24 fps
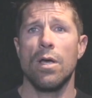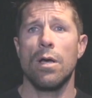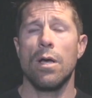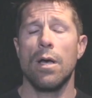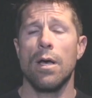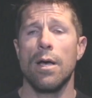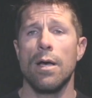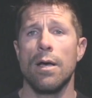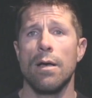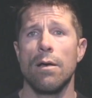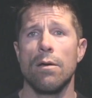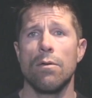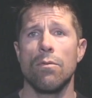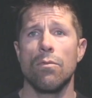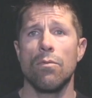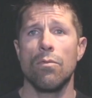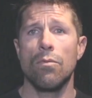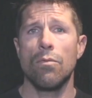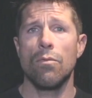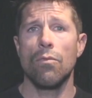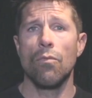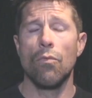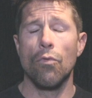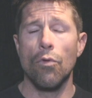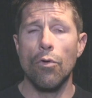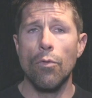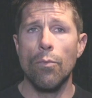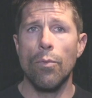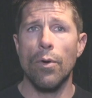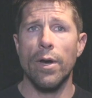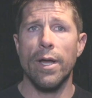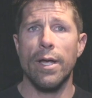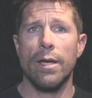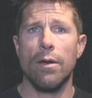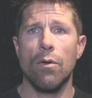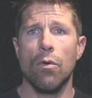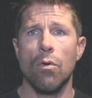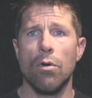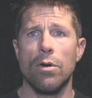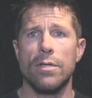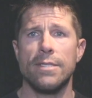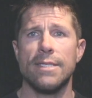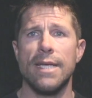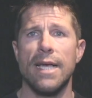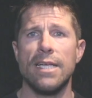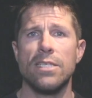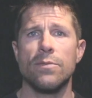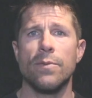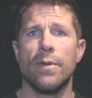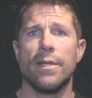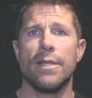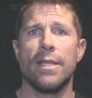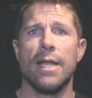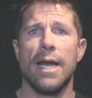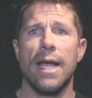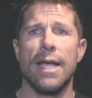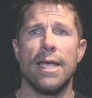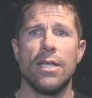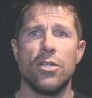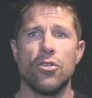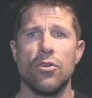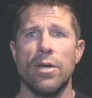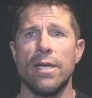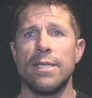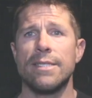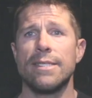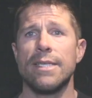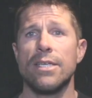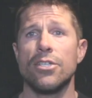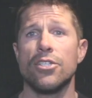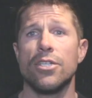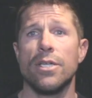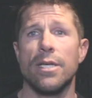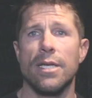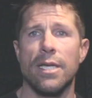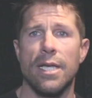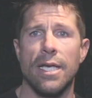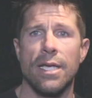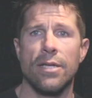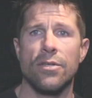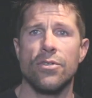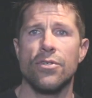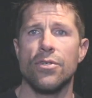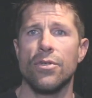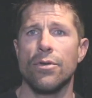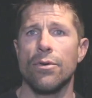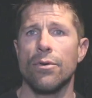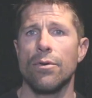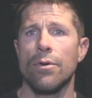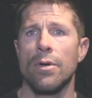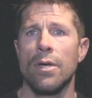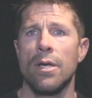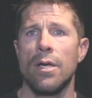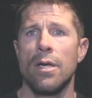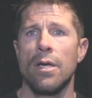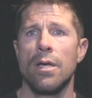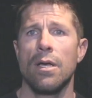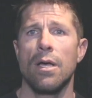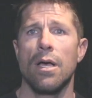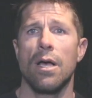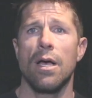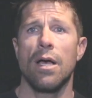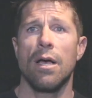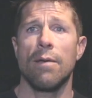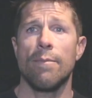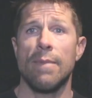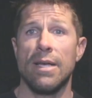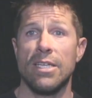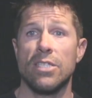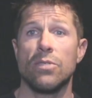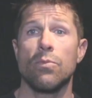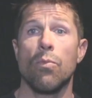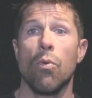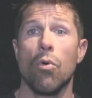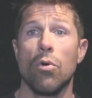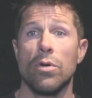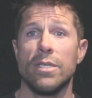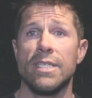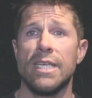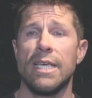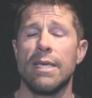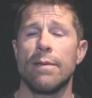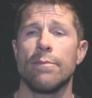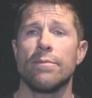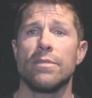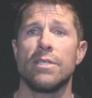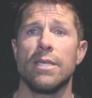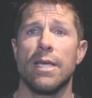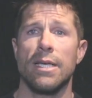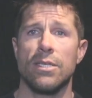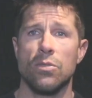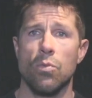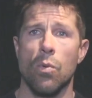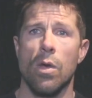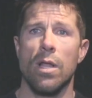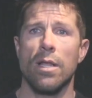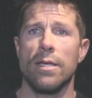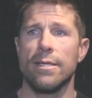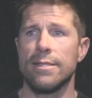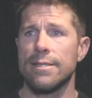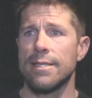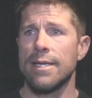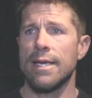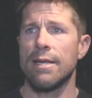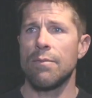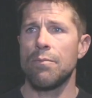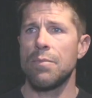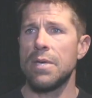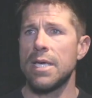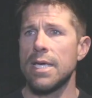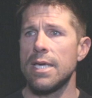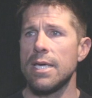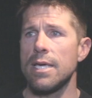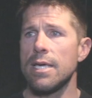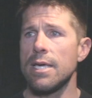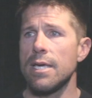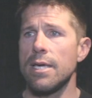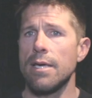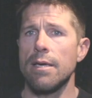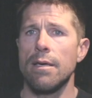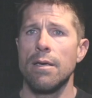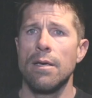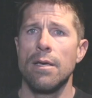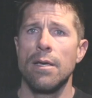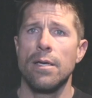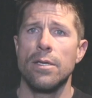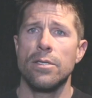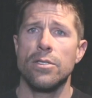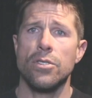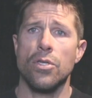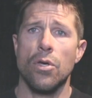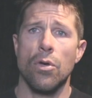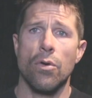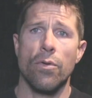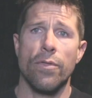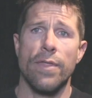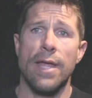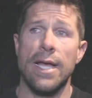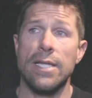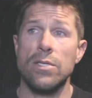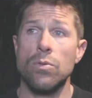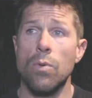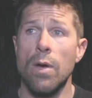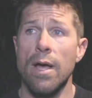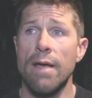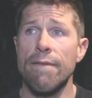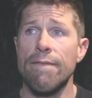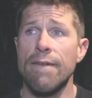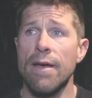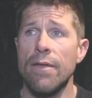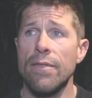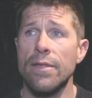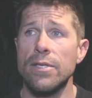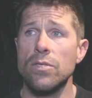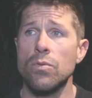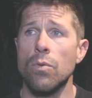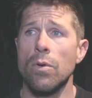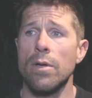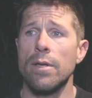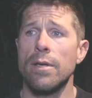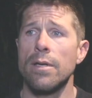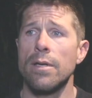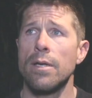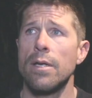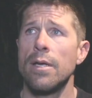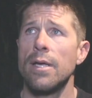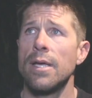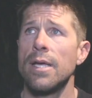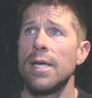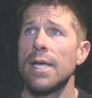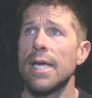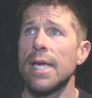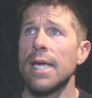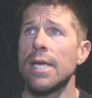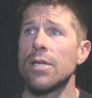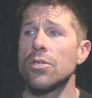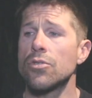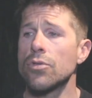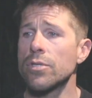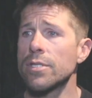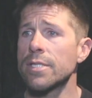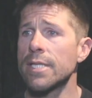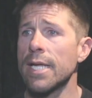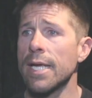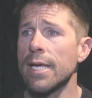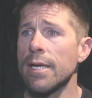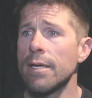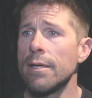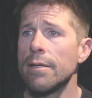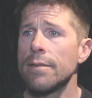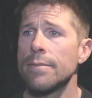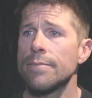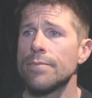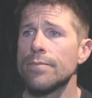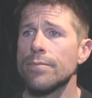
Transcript: uh, rubric or assessment that I could transition into uh, my sport teams as well as in PE. So that's why I found this one interesting.